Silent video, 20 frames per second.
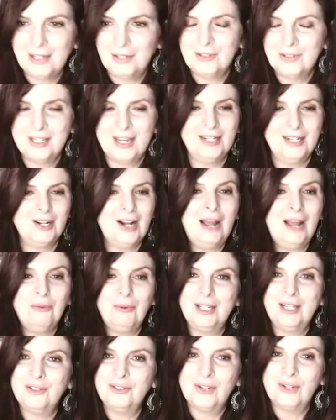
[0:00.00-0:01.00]
you said,
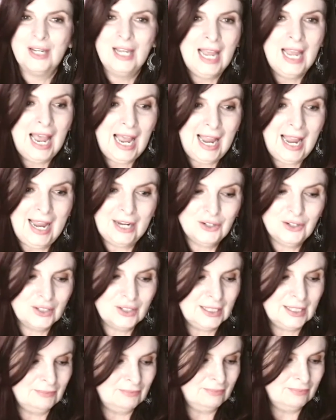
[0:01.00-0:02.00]

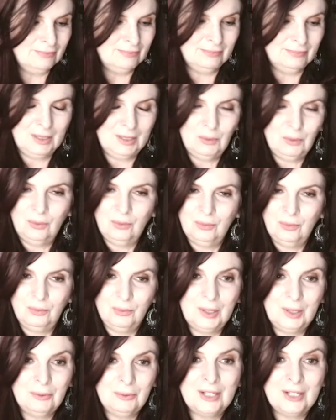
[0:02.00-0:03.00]

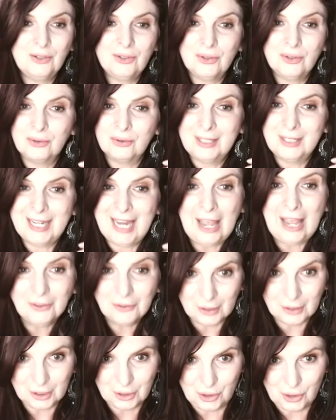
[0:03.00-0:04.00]
we went to
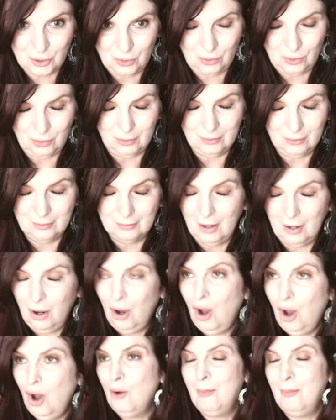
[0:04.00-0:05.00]
Catholic school
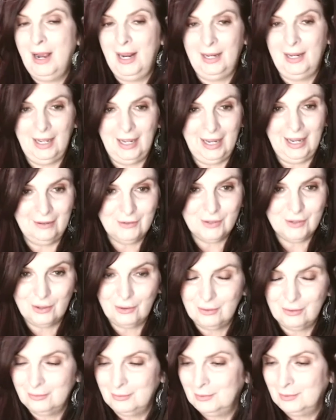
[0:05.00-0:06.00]
all my life,
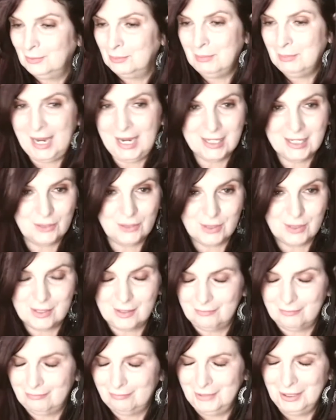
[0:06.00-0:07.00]
so mass
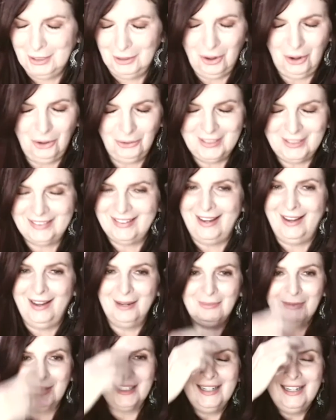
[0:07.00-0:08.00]
was all the
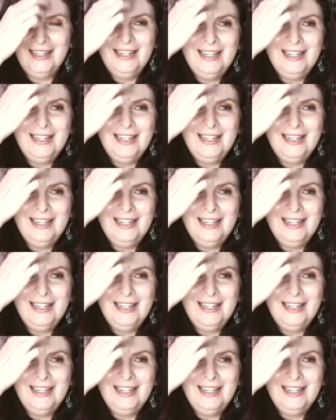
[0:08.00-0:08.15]
time,